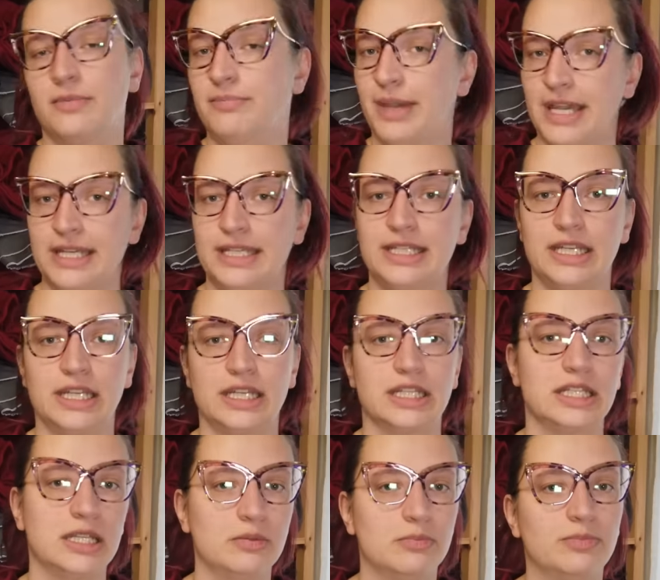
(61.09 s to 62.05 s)
a basic,
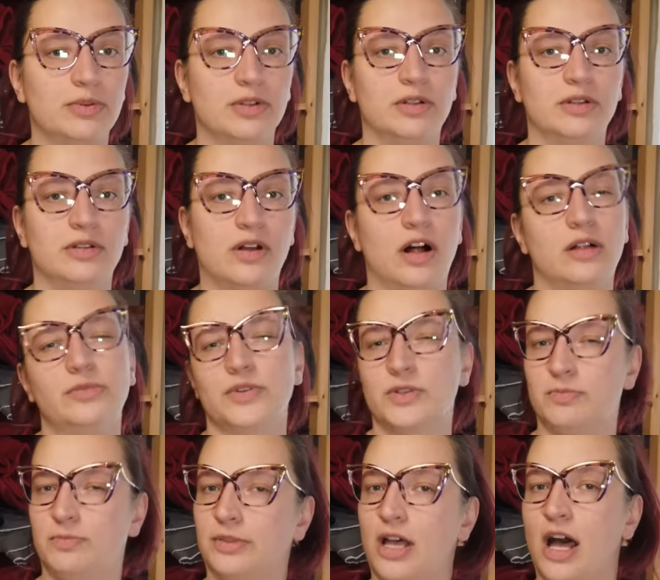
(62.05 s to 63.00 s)
simple,
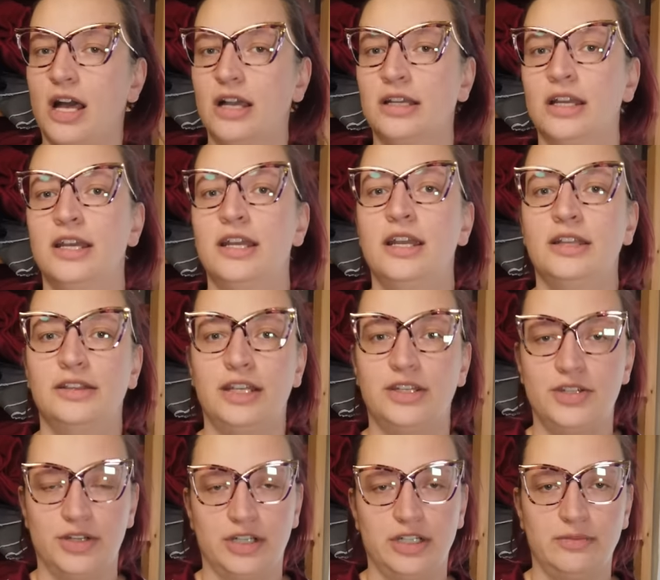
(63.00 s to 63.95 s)
almost block
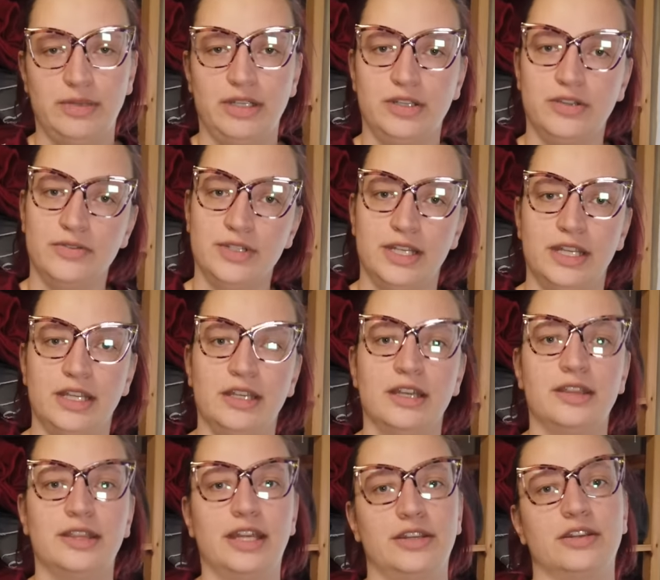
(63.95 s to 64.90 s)
that you're going to be using,
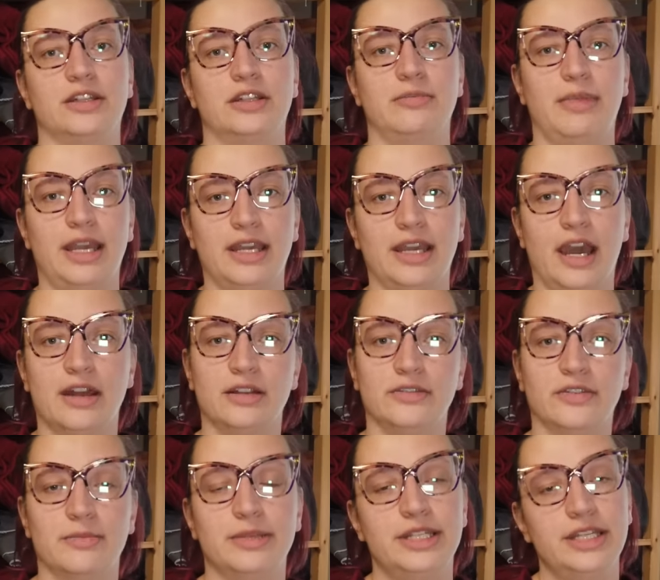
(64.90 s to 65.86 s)
that you're going to make out
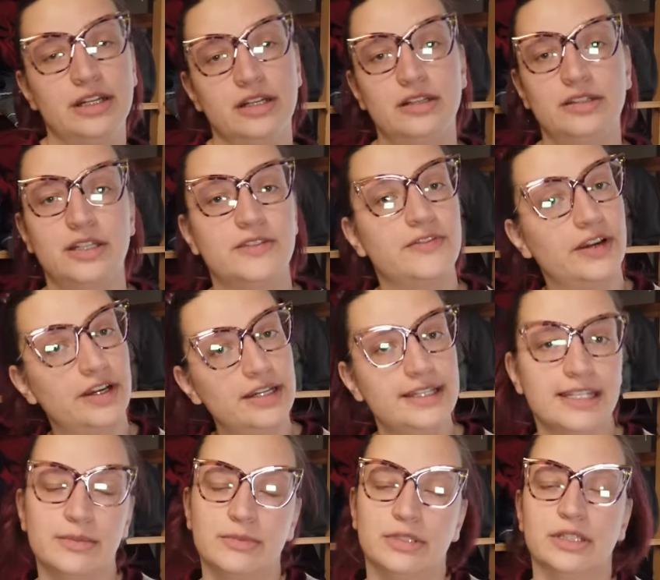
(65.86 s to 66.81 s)
of a material that's very
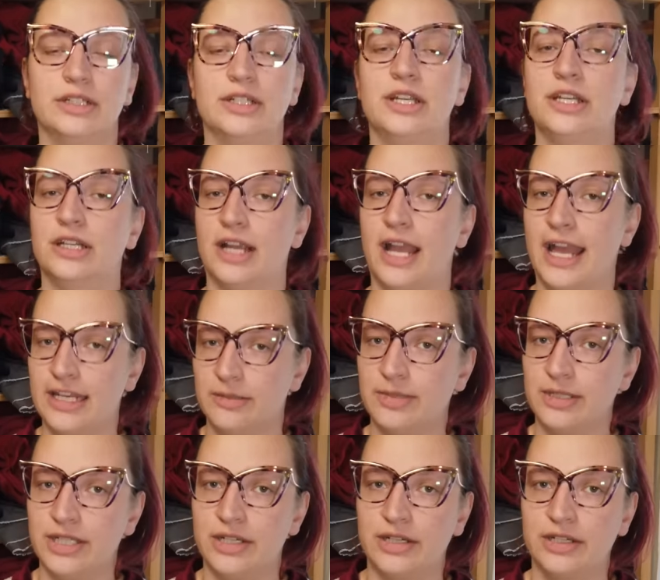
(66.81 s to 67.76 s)
similar to your
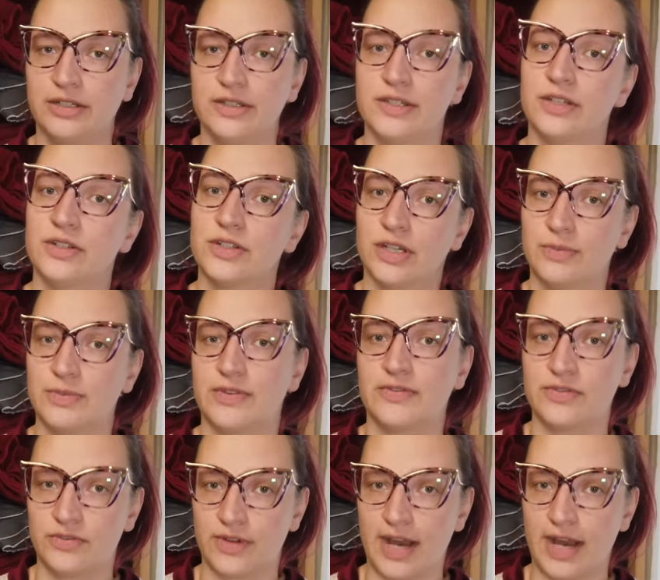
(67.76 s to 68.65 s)
end materials in terms of